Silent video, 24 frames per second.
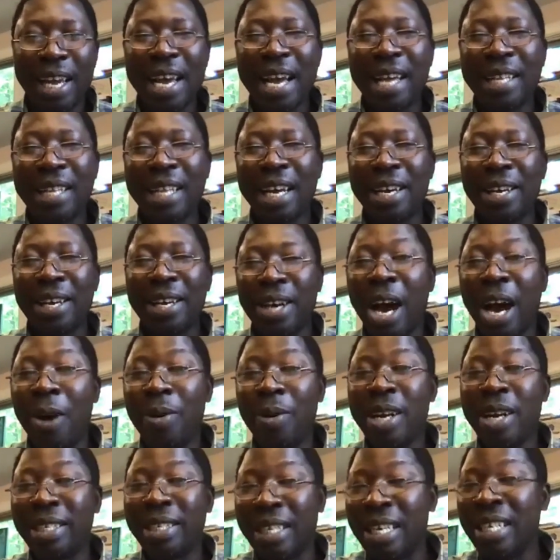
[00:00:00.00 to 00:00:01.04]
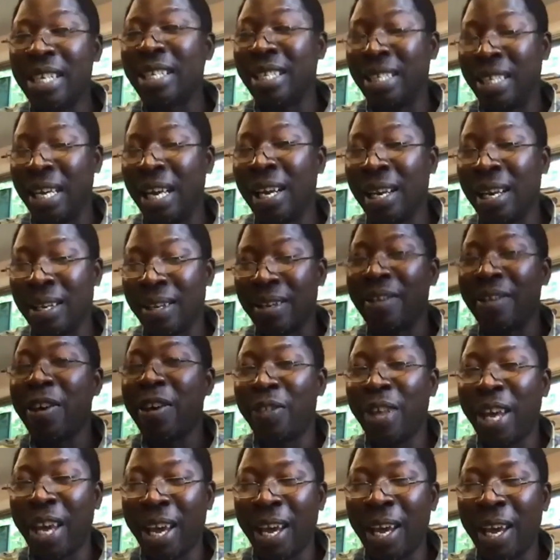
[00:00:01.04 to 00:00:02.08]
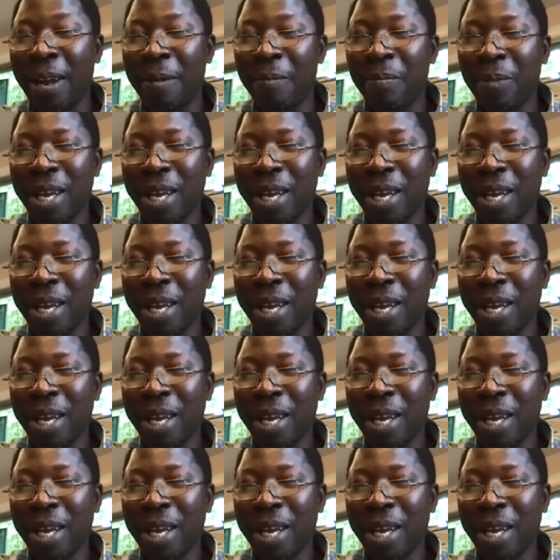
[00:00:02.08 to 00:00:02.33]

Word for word: and that knowledge is still there.